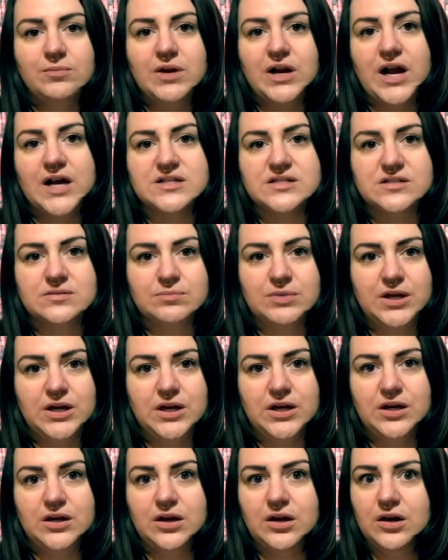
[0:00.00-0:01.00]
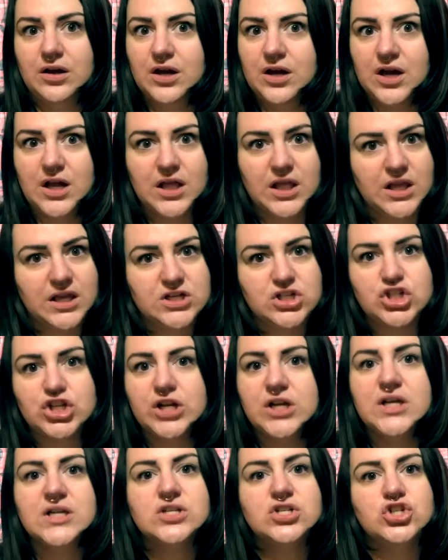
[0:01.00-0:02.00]
It has to be
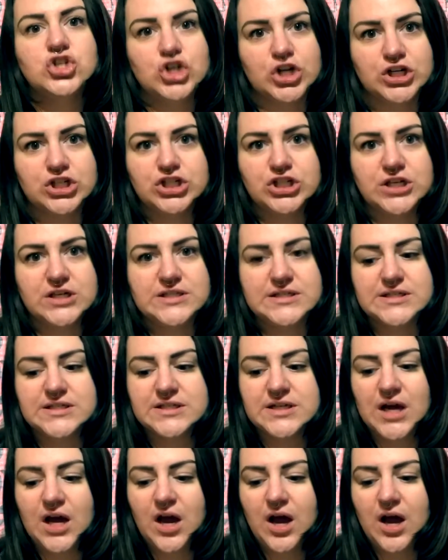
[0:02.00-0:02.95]
legit instructions.